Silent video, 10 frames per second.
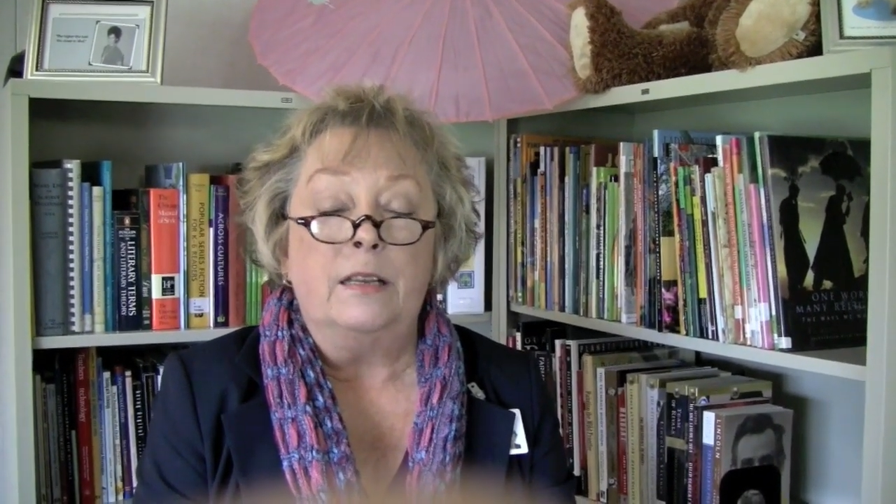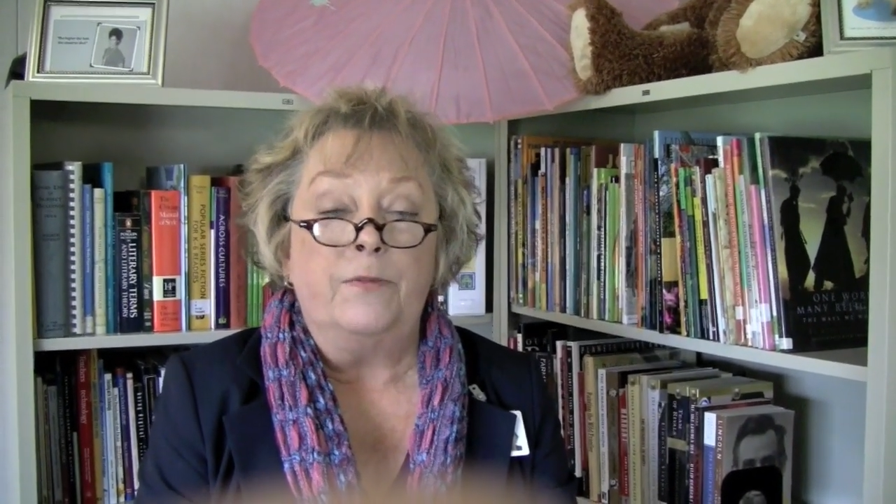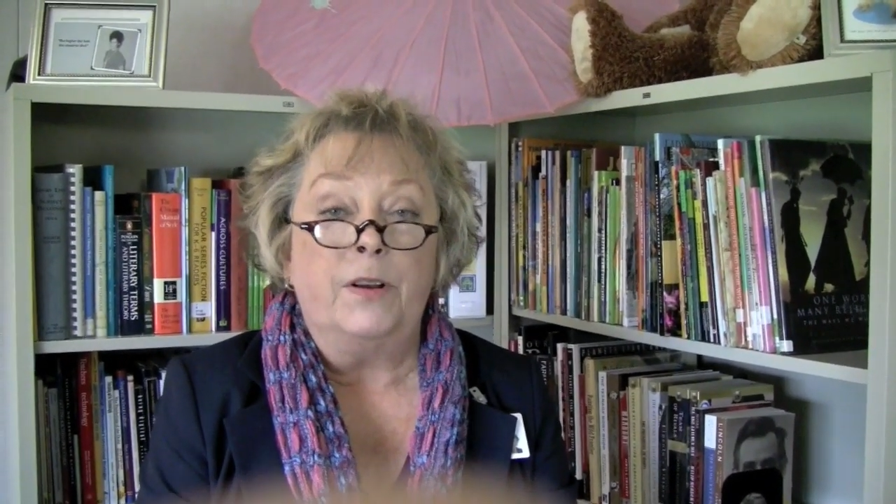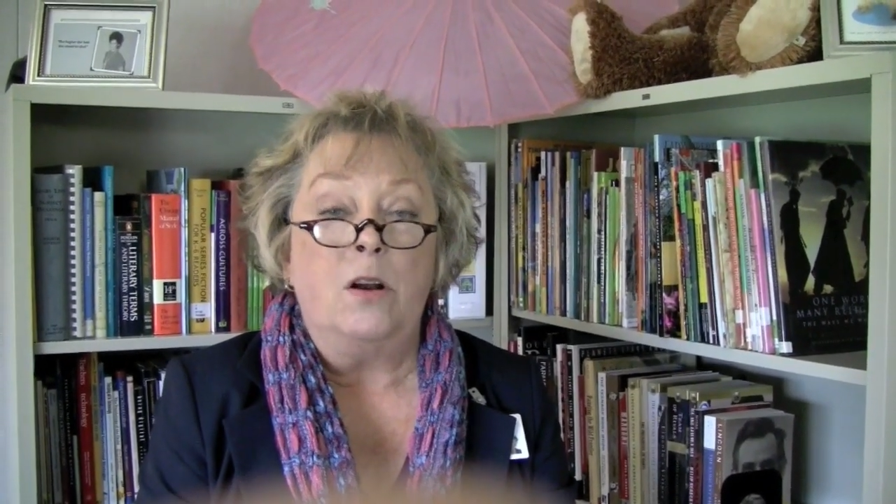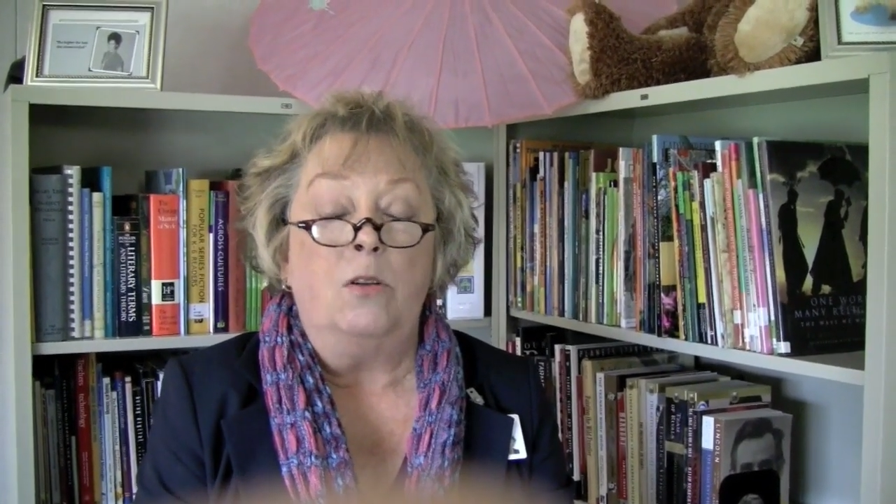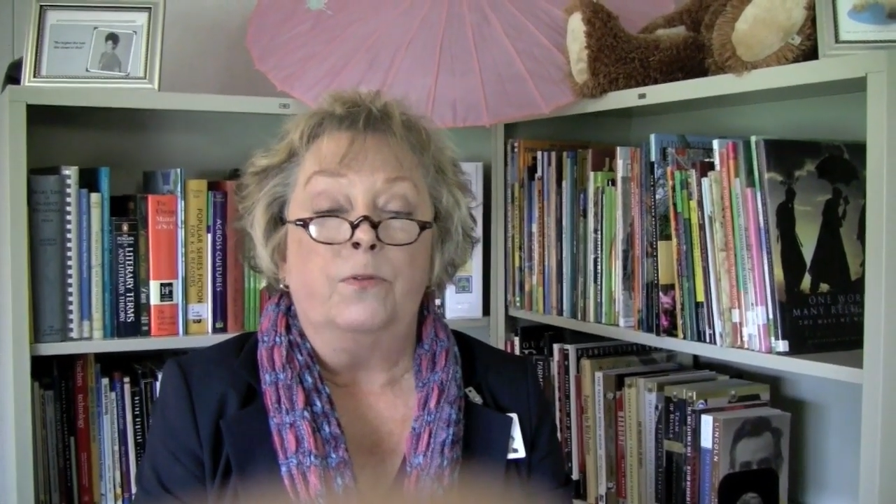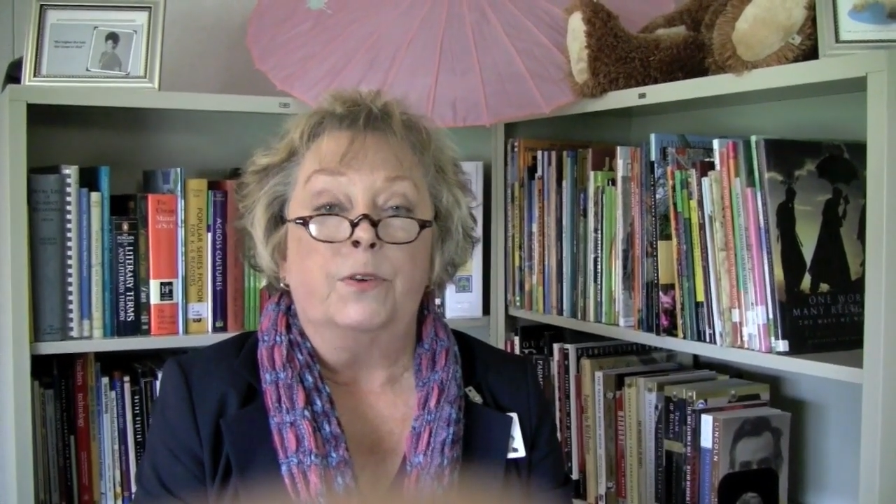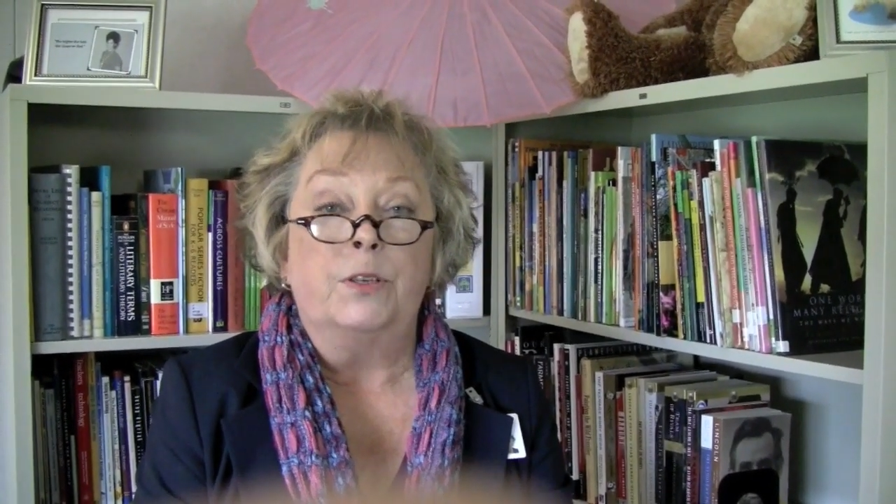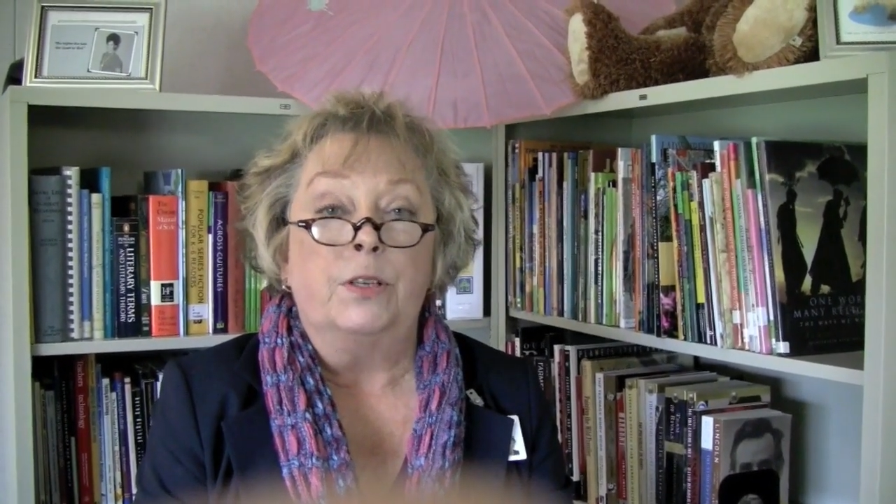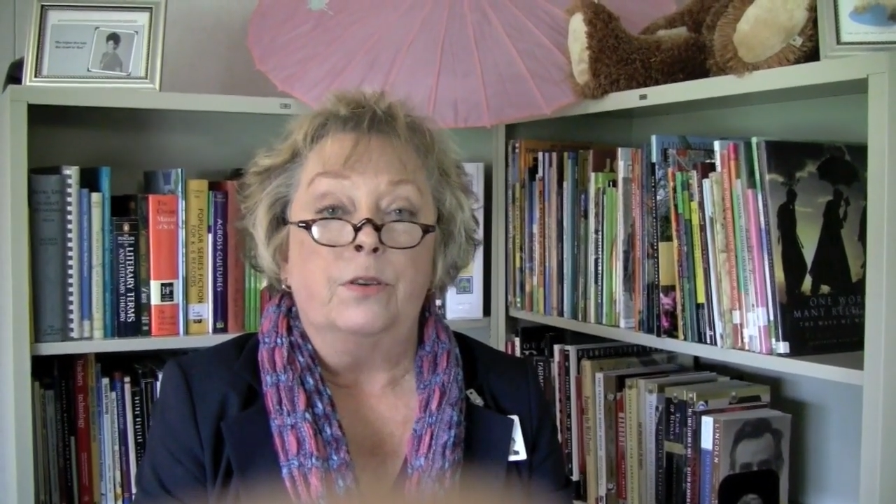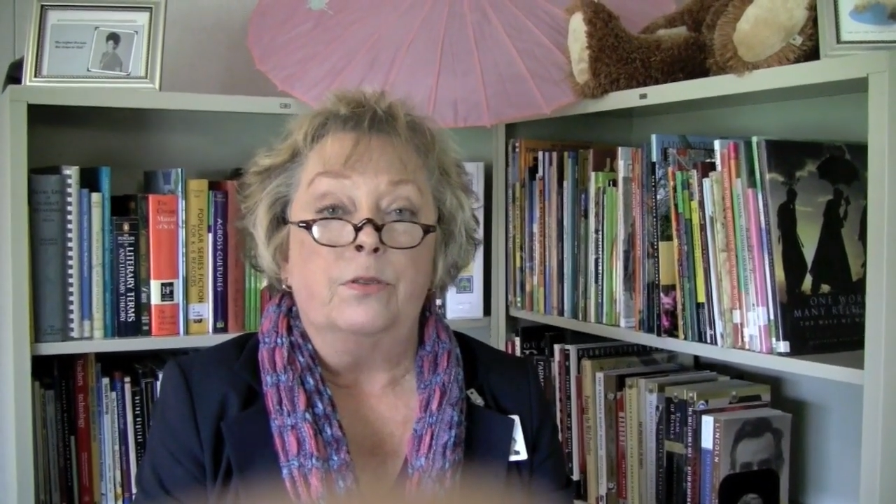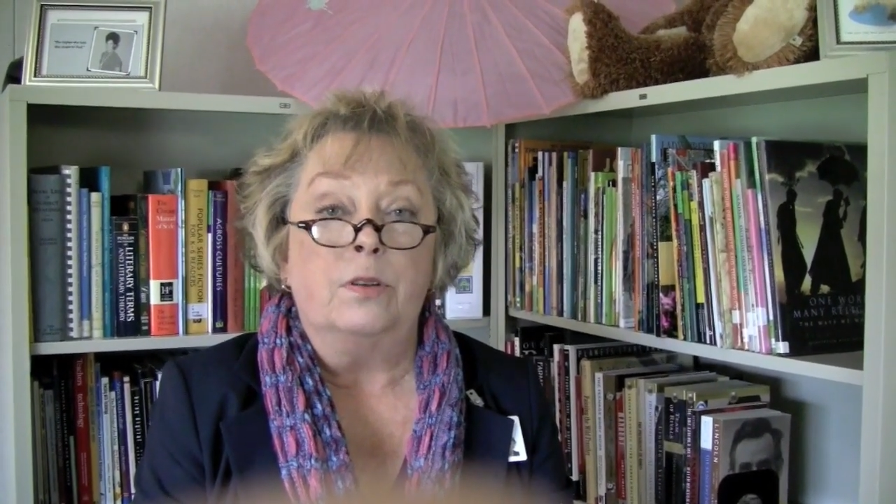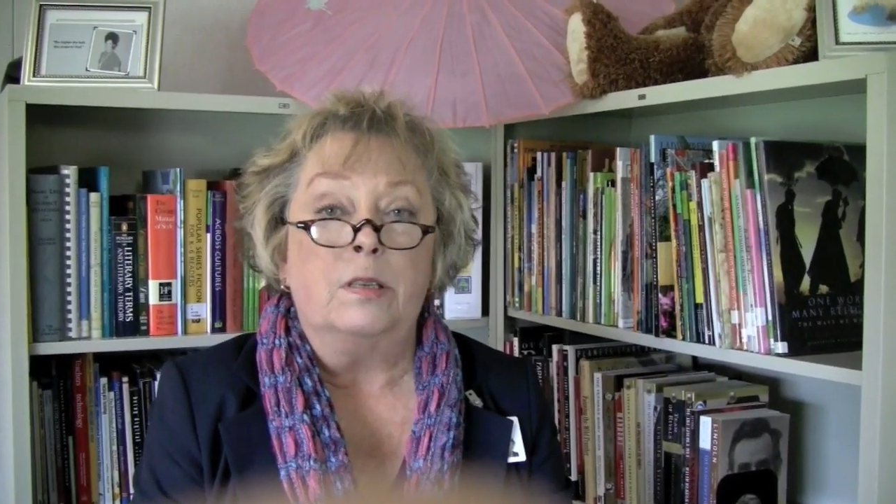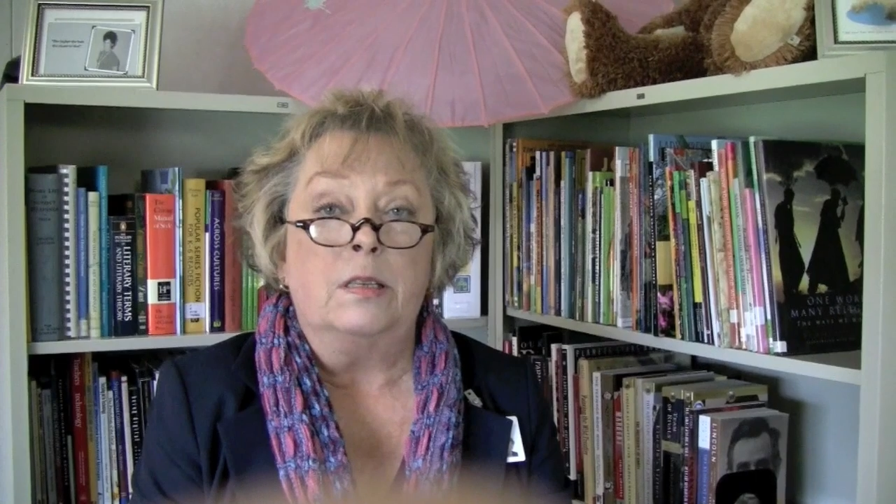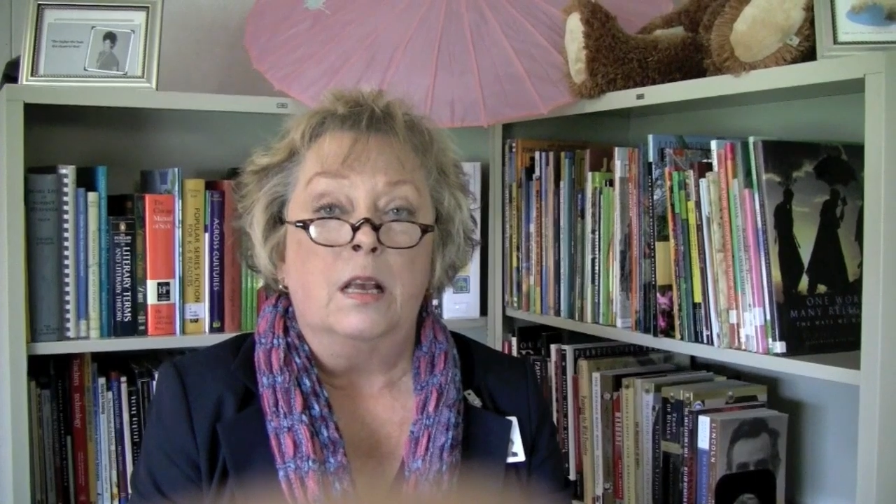difficult for
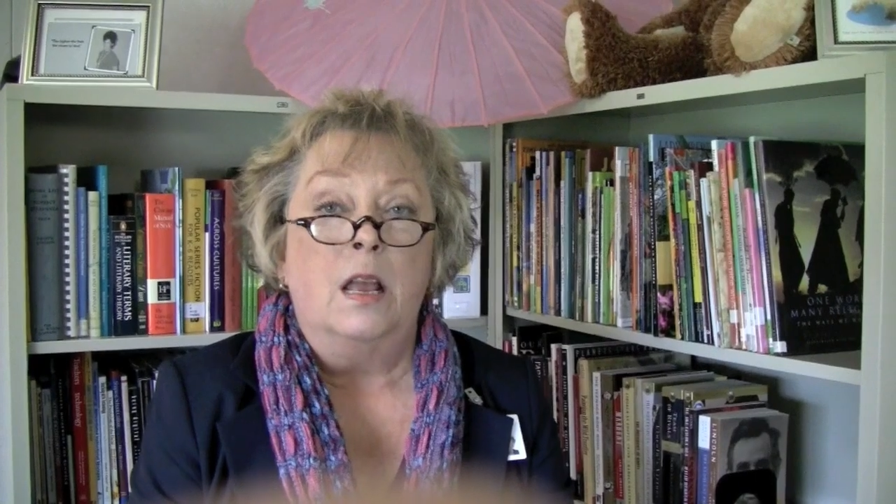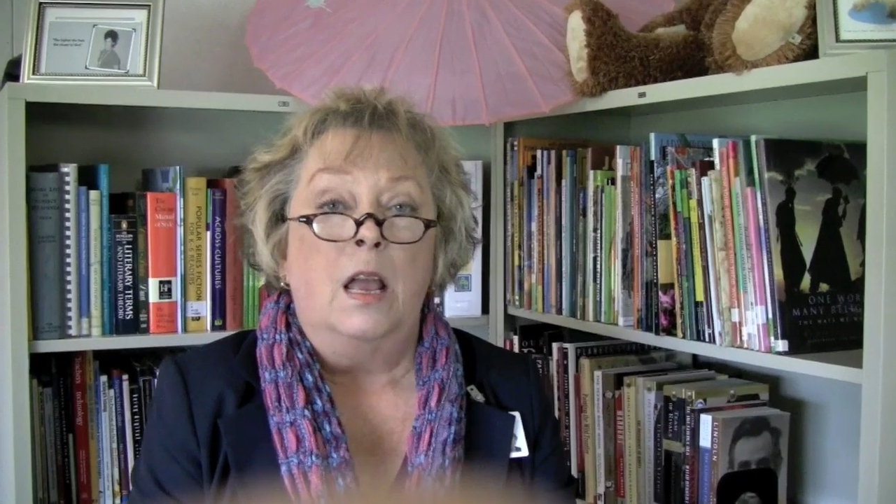students.